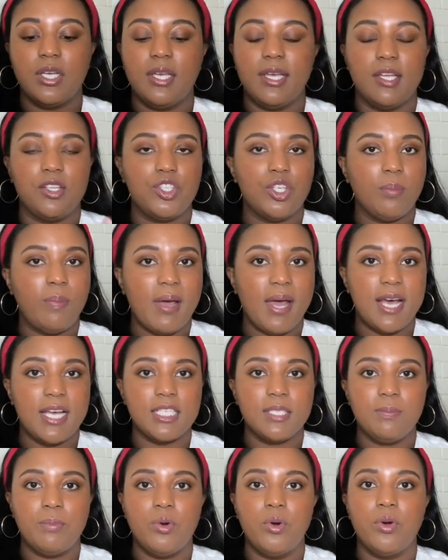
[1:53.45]
get your
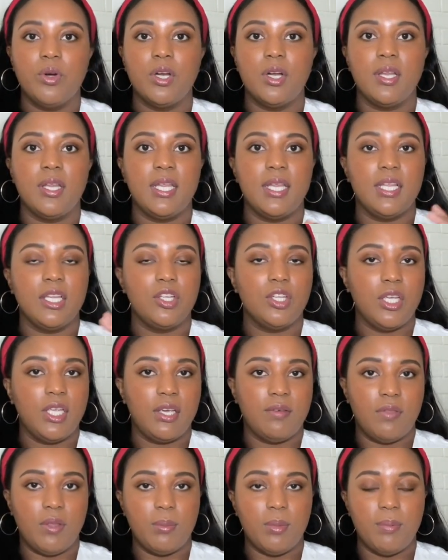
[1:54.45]
passport,
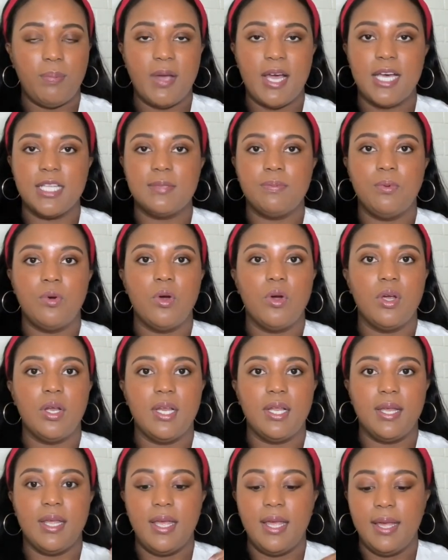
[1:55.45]
give them the
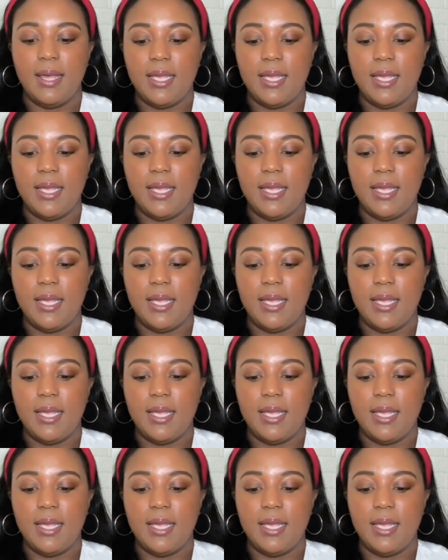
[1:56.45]
passport,